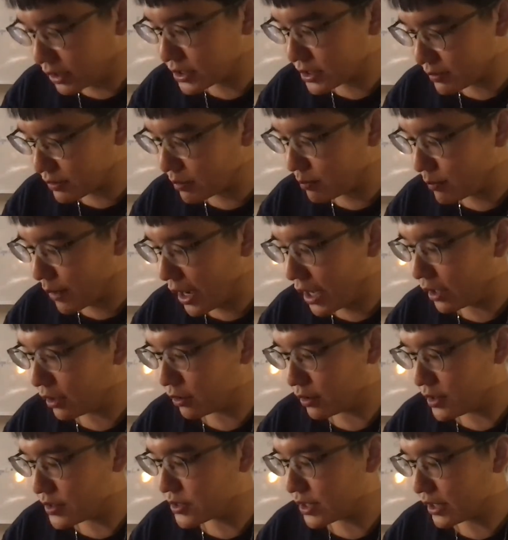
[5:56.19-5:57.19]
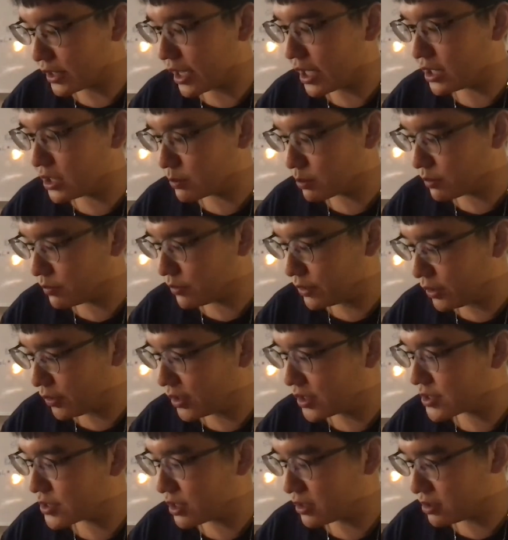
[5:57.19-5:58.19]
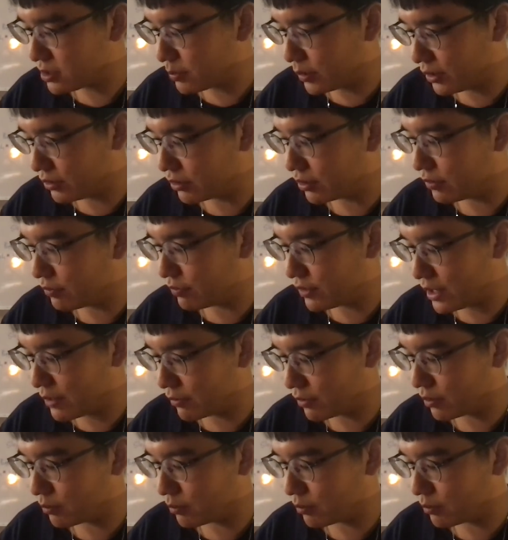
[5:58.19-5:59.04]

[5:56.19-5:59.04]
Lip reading: of the matter is that any prevailing sentiment in favor of